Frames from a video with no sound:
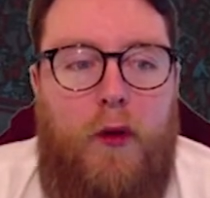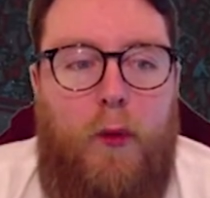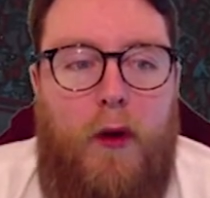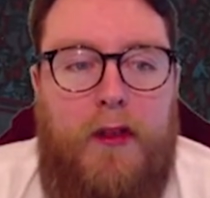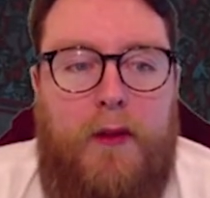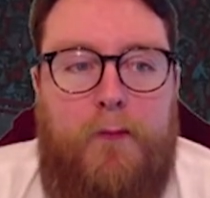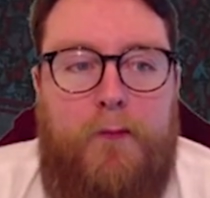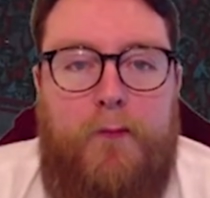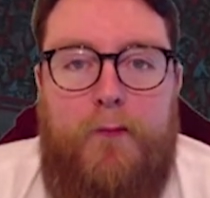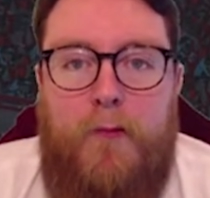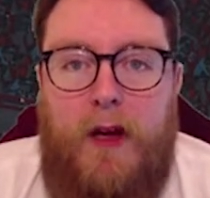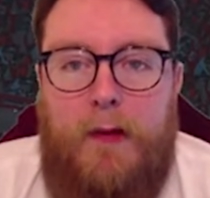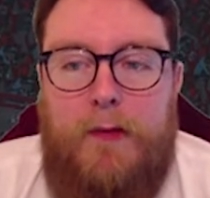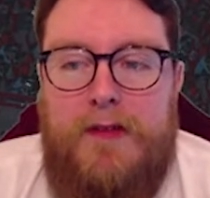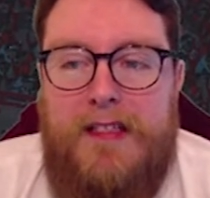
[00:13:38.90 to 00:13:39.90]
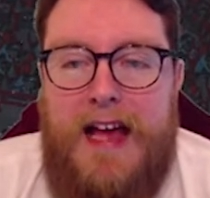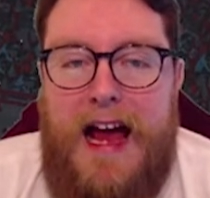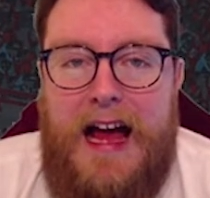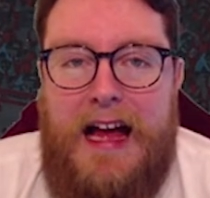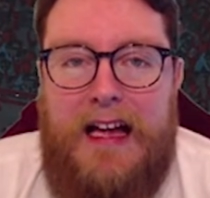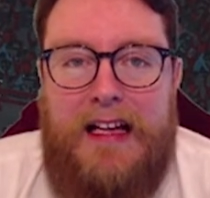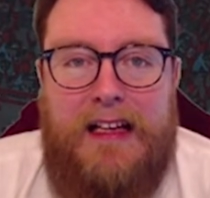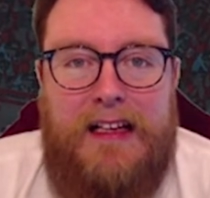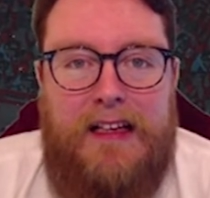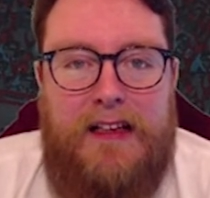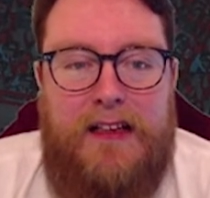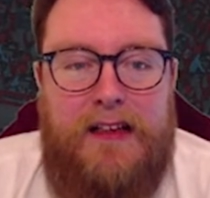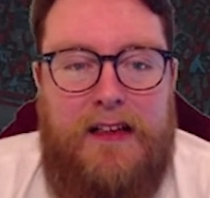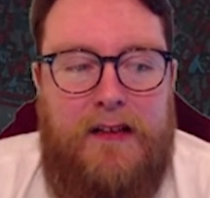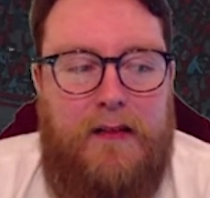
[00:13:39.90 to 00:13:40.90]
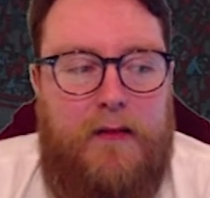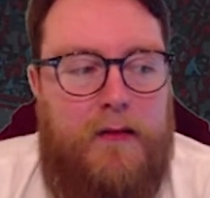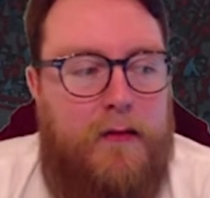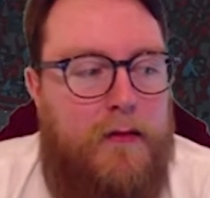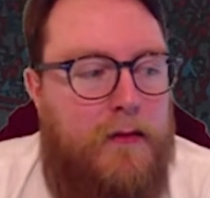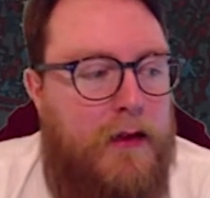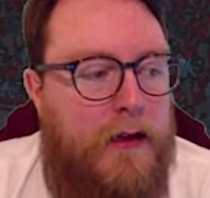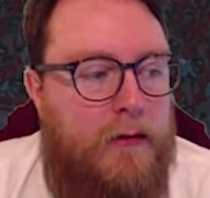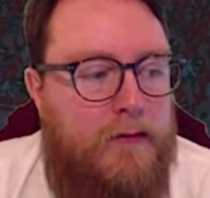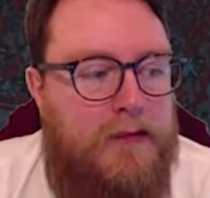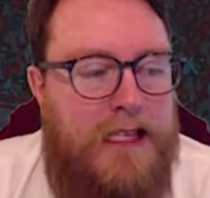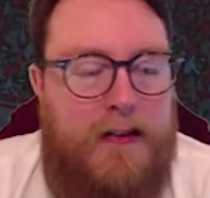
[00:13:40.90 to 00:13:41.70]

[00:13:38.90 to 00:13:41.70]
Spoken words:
What the f*** was that? That was